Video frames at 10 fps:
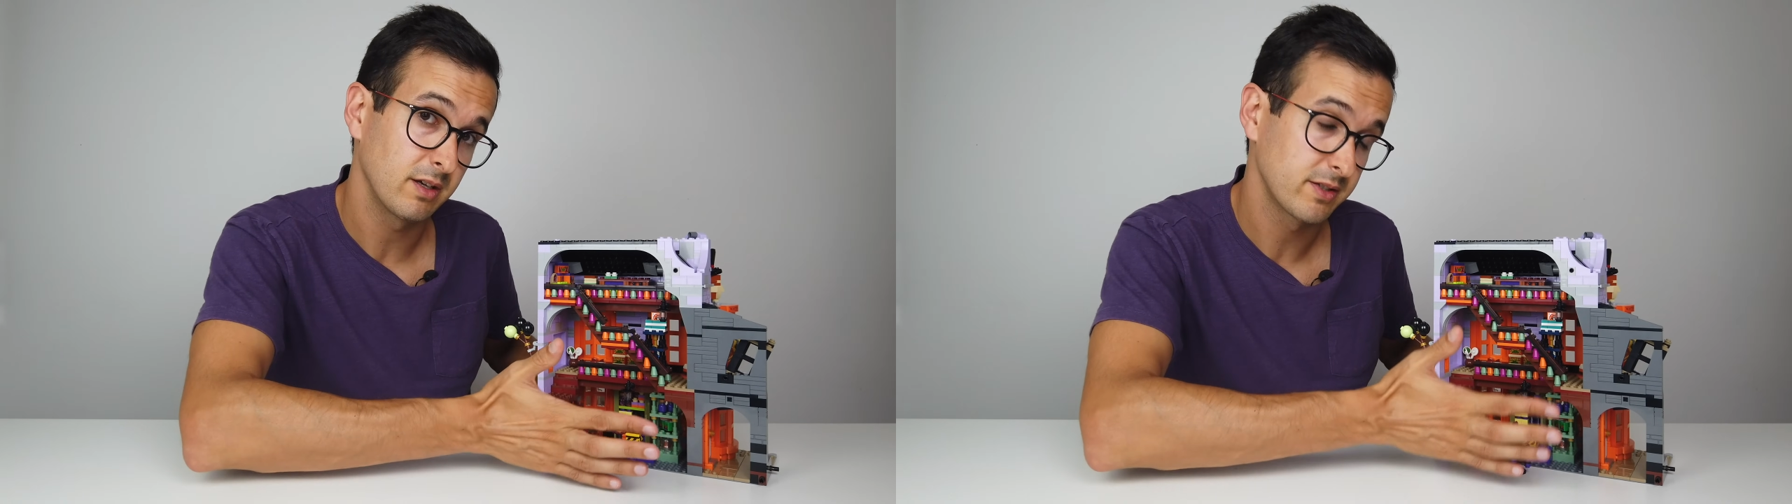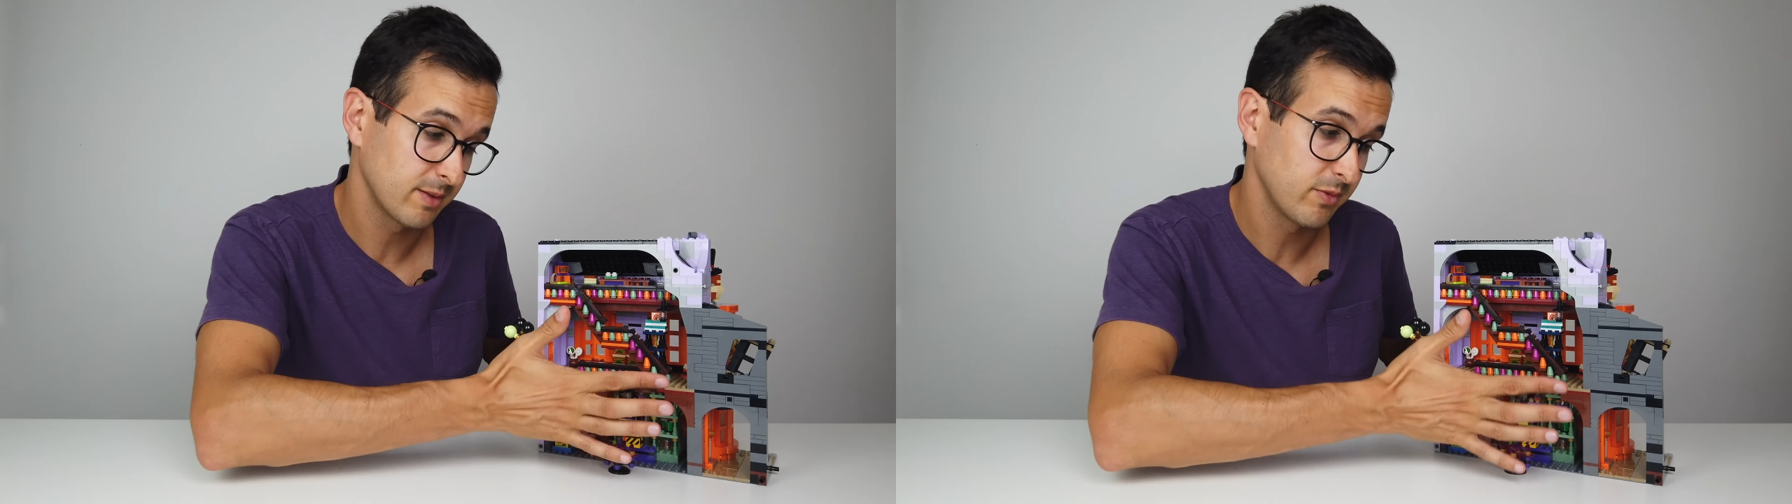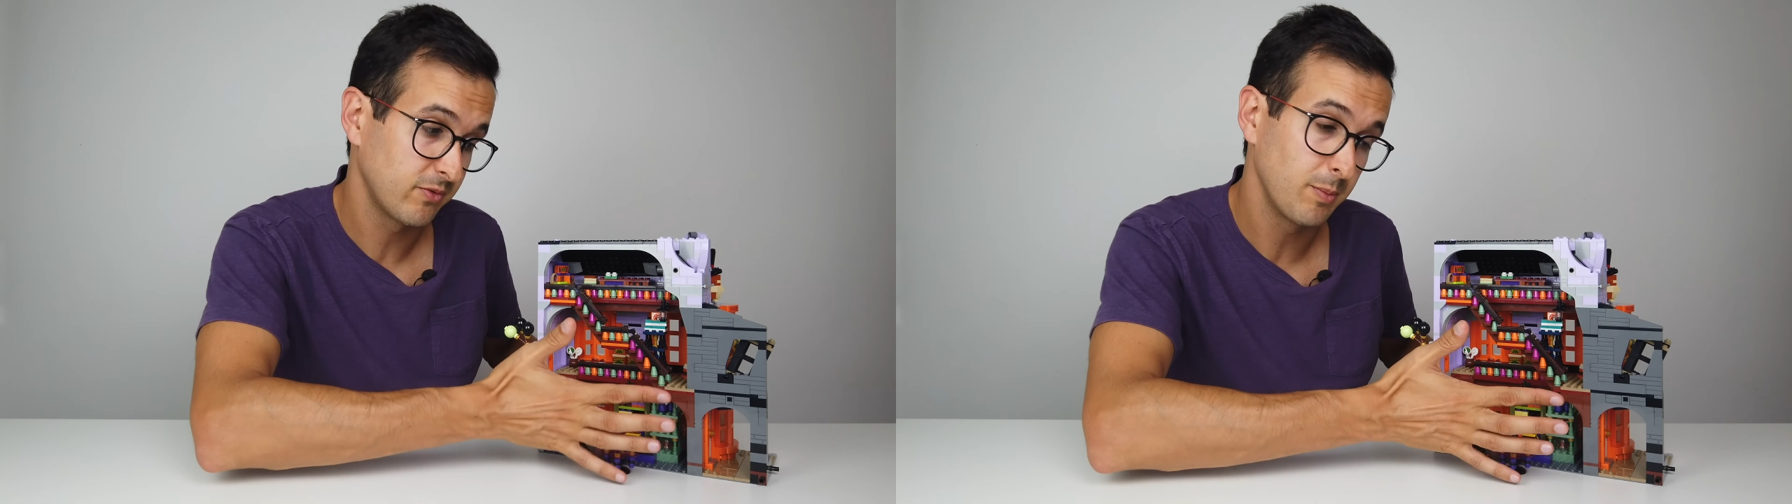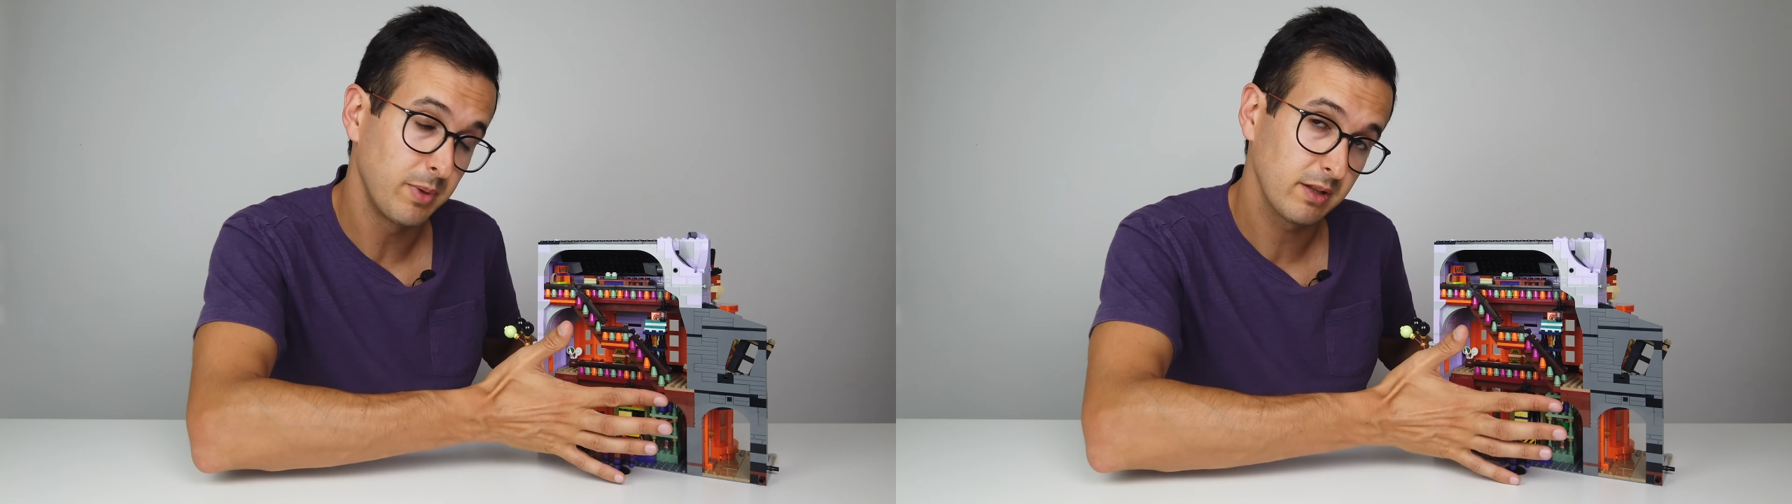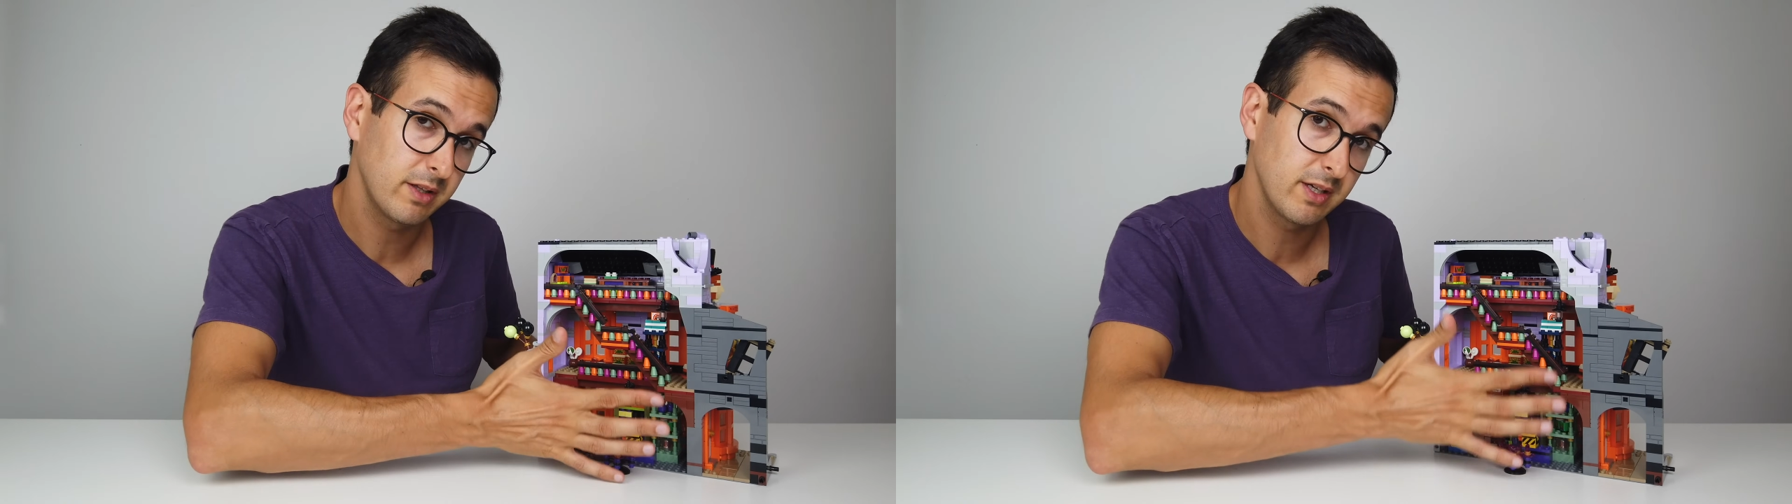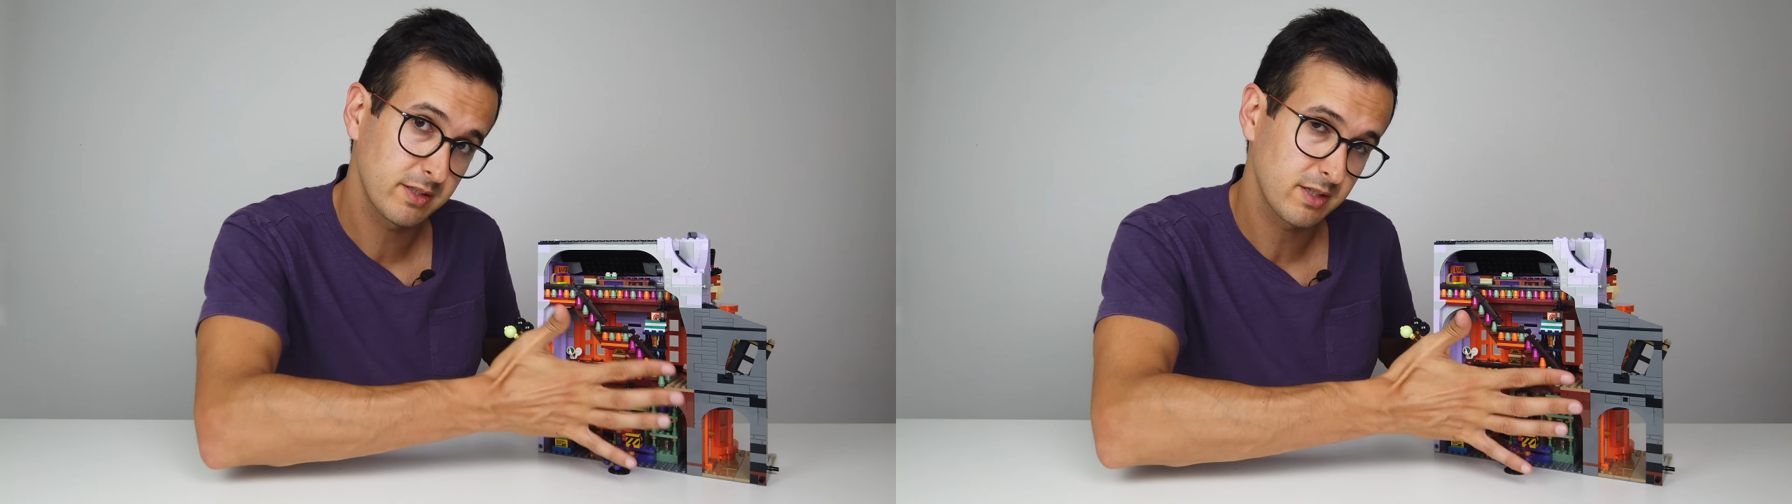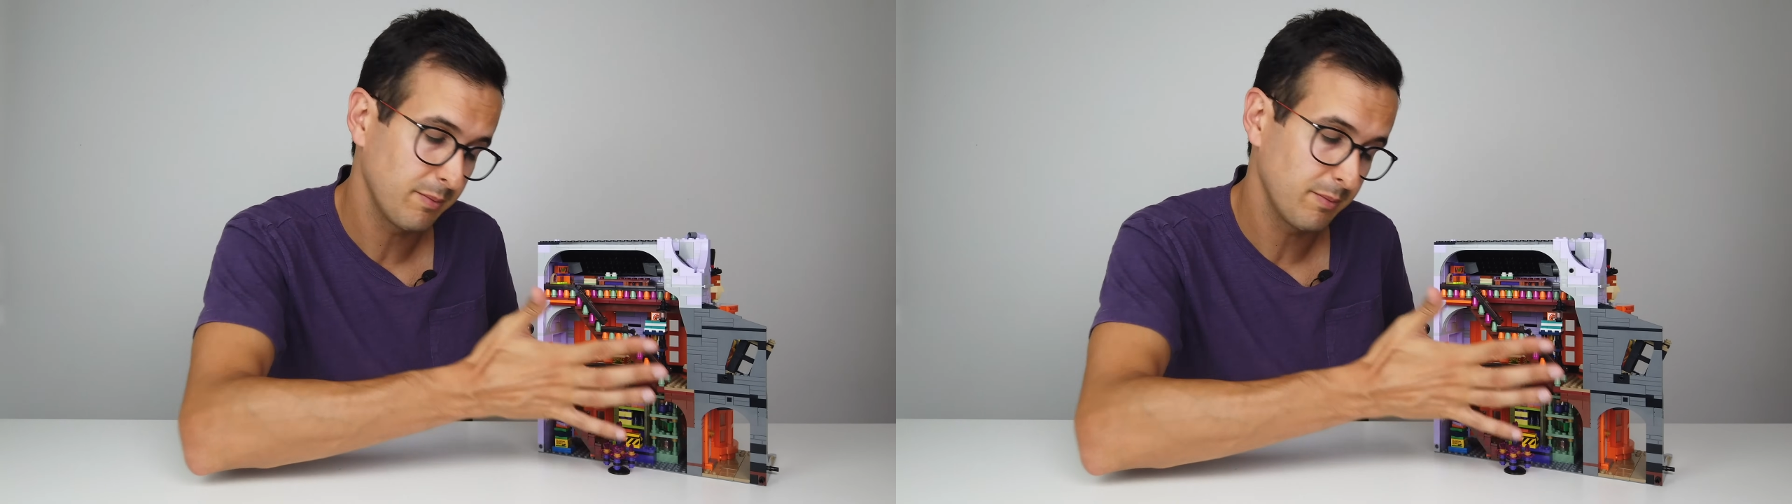some of the buildings